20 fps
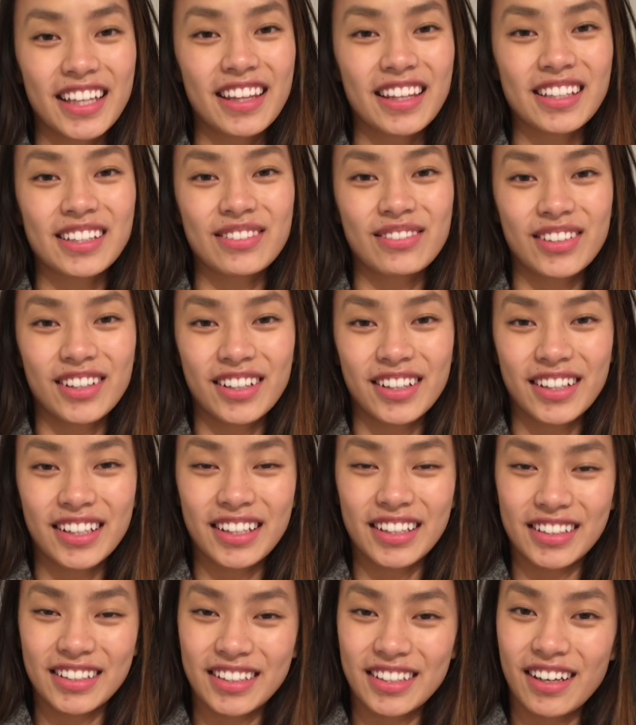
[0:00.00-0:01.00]
This vlog
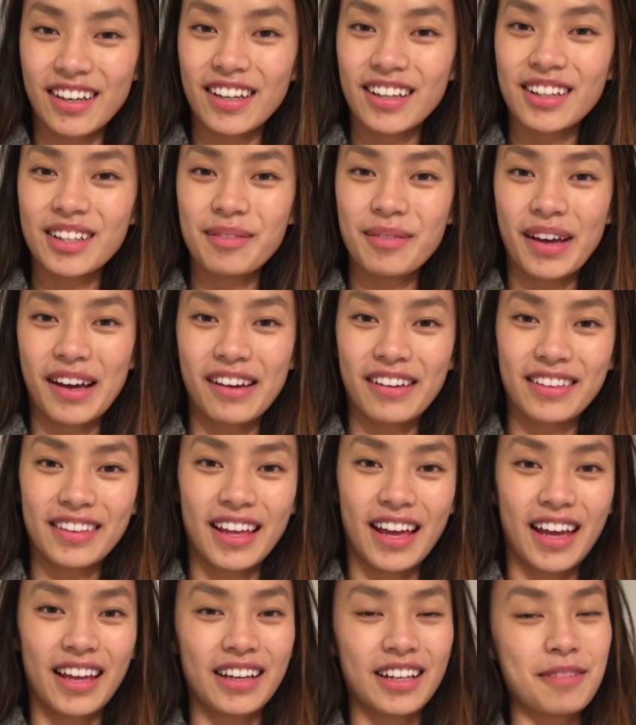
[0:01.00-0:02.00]
is all about
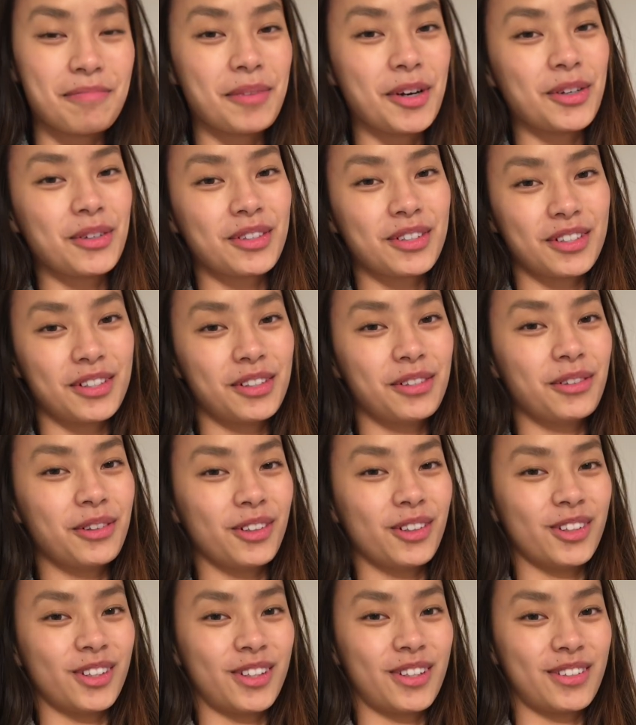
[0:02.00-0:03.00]
that emotional
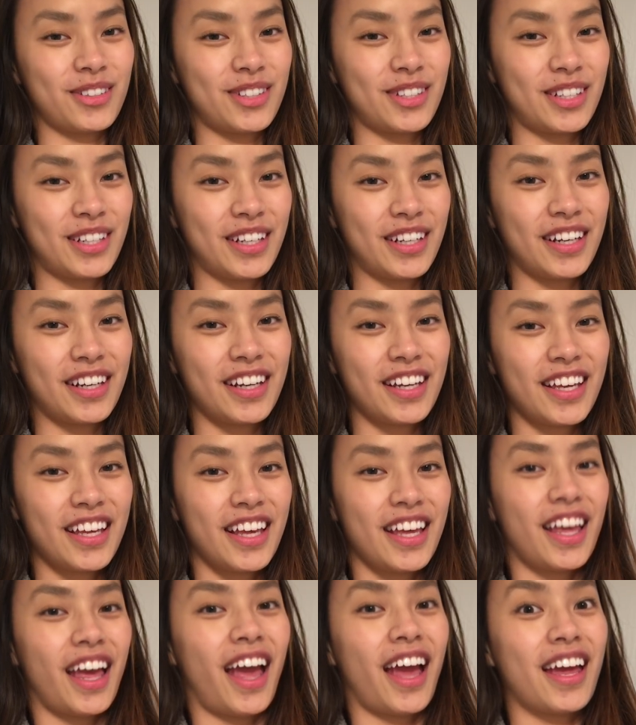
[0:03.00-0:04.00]
roller coaster
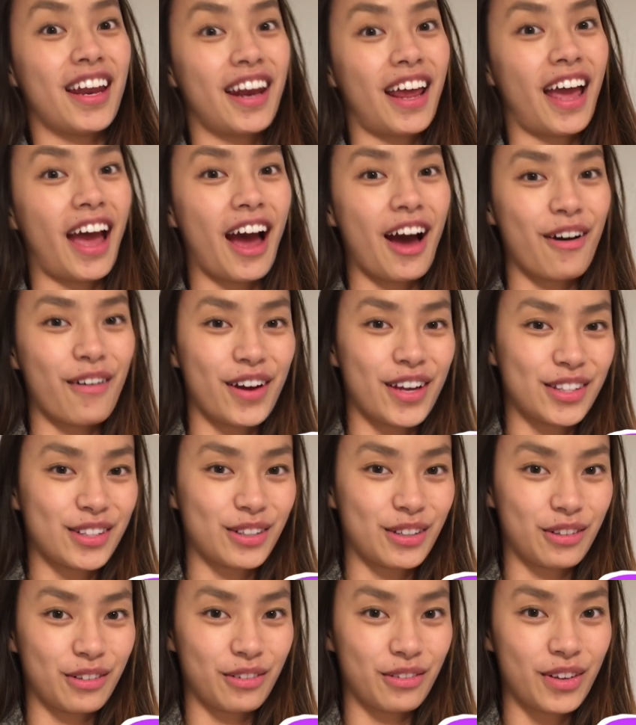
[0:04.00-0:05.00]
and how I
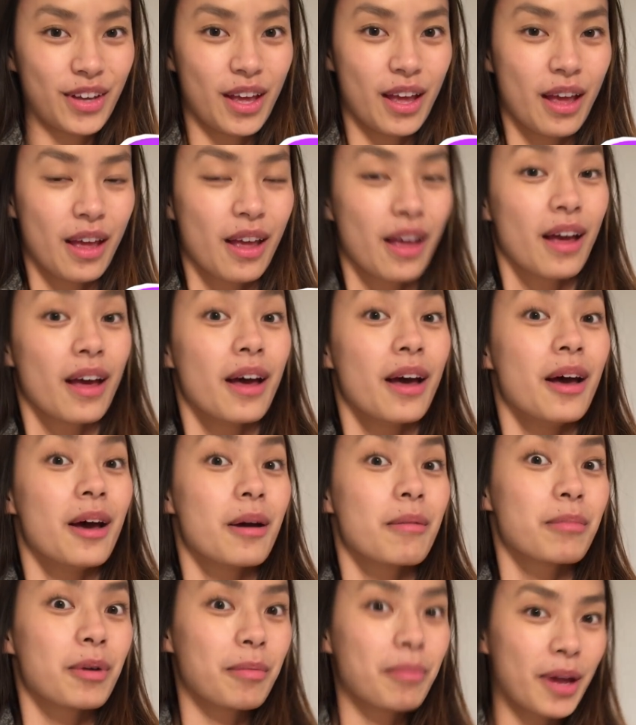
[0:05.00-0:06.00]
sort of
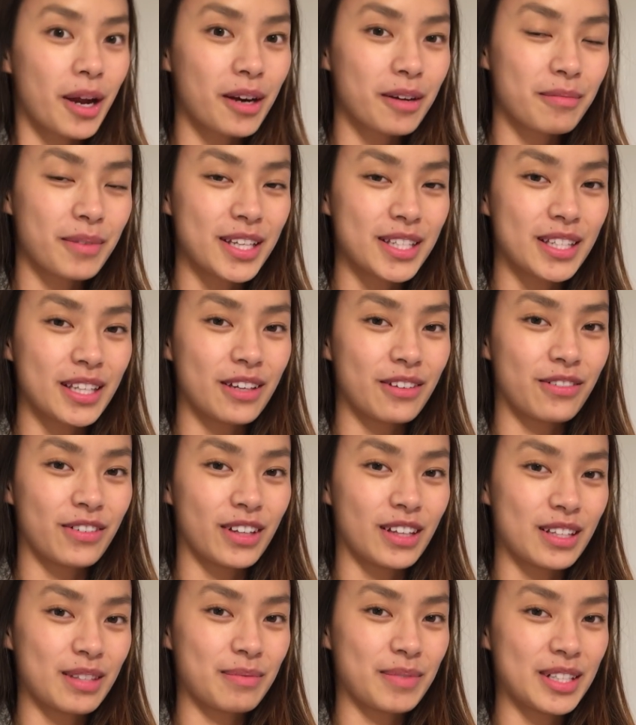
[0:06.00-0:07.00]
prepared myself for this